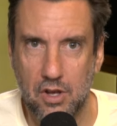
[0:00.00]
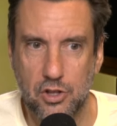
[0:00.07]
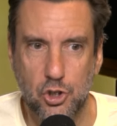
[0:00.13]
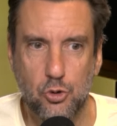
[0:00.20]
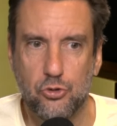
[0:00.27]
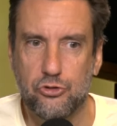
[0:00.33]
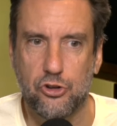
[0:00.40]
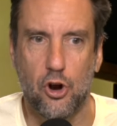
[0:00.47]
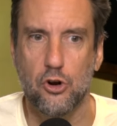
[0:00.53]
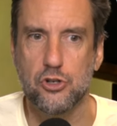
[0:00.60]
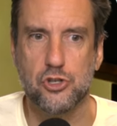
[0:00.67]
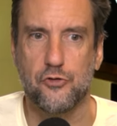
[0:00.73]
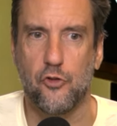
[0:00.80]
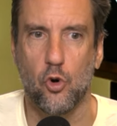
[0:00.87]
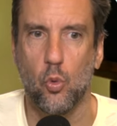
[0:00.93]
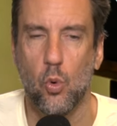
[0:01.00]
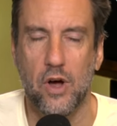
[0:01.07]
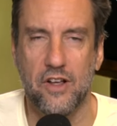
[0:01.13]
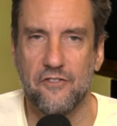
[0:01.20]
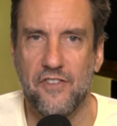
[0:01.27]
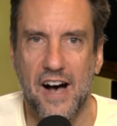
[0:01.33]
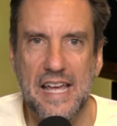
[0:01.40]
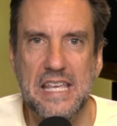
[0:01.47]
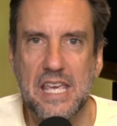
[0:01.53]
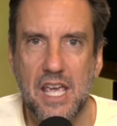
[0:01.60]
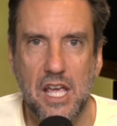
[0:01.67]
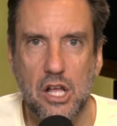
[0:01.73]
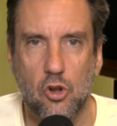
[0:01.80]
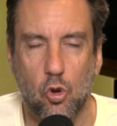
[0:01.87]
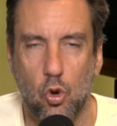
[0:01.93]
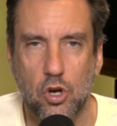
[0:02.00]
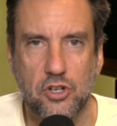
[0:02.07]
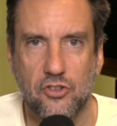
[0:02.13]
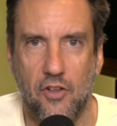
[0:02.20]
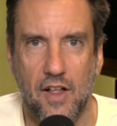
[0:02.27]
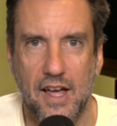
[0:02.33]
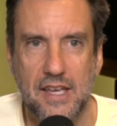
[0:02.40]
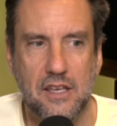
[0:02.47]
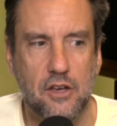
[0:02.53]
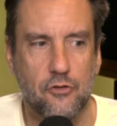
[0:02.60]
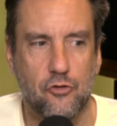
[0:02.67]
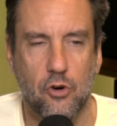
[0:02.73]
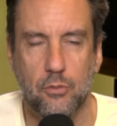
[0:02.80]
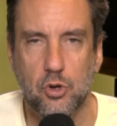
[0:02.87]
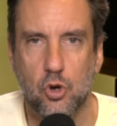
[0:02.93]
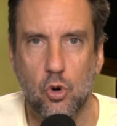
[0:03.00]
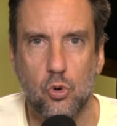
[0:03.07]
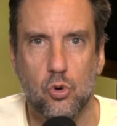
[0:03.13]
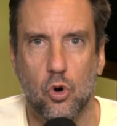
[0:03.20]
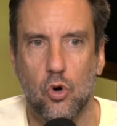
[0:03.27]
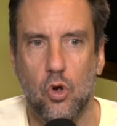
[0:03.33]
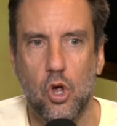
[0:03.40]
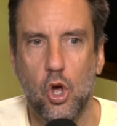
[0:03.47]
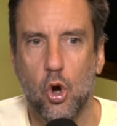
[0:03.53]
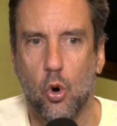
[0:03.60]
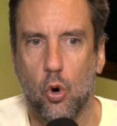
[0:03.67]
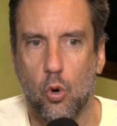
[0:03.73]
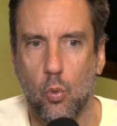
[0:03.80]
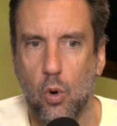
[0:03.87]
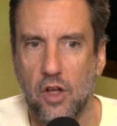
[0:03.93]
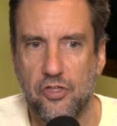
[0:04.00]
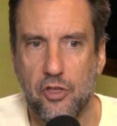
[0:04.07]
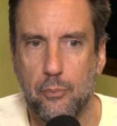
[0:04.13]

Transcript: You search for what a Viking looked like from Google or what the